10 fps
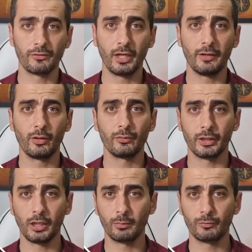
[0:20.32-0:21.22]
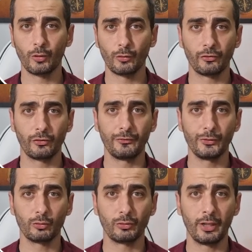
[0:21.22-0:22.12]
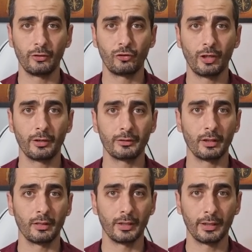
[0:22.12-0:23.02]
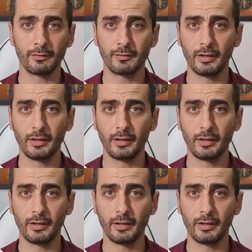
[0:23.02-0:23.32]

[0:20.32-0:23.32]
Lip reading: Staff of the Armed Forces of Ukraine shared the latest